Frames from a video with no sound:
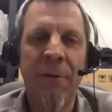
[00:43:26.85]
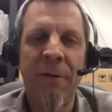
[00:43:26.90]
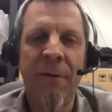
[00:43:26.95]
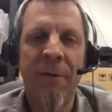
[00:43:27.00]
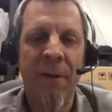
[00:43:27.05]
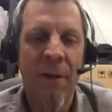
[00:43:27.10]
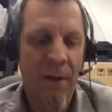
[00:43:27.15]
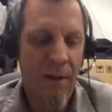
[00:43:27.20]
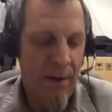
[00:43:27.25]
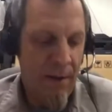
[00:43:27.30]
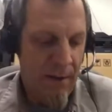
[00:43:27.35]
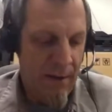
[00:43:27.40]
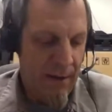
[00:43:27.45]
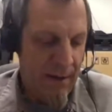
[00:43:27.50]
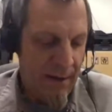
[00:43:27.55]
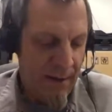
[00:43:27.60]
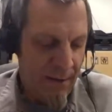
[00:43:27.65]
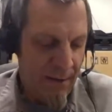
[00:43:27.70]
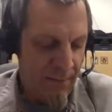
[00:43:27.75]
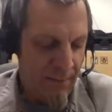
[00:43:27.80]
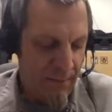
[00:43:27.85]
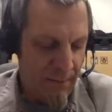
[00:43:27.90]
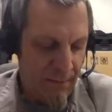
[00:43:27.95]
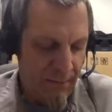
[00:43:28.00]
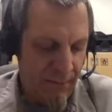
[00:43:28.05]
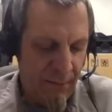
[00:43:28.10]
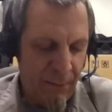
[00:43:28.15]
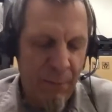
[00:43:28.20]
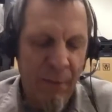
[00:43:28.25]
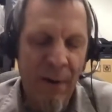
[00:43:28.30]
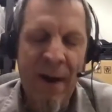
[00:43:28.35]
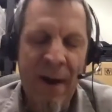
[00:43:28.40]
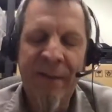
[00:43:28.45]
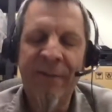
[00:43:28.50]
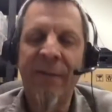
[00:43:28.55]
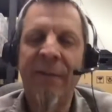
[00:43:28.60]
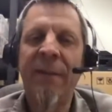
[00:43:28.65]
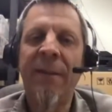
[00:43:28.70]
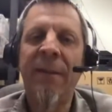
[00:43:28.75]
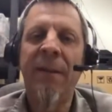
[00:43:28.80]
and and
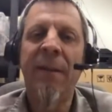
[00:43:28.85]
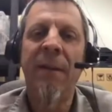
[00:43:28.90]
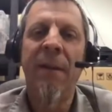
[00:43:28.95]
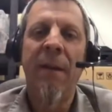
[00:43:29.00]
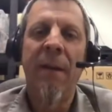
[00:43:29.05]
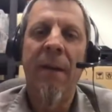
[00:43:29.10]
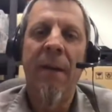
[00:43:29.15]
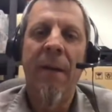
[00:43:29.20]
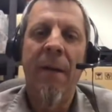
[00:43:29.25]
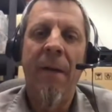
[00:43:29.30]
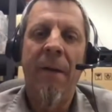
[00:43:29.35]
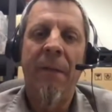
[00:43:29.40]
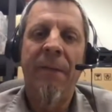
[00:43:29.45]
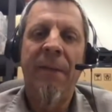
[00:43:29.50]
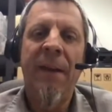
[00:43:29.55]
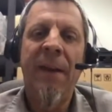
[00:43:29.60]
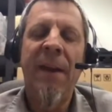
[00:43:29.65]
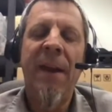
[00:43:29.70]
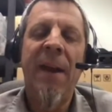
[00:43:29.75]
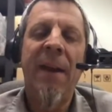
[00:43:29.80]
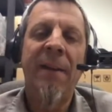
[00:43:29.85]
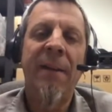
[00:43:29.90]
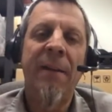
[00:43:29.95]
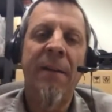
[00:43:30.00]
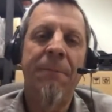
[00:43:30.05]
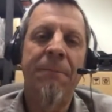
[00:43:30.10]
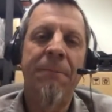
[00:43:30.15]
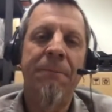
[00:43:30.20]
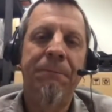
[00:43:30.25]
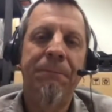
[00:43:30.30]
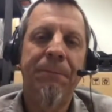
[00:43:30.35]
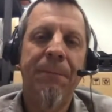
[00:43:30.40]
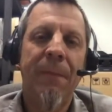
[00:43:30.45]
surprisingly, they had um,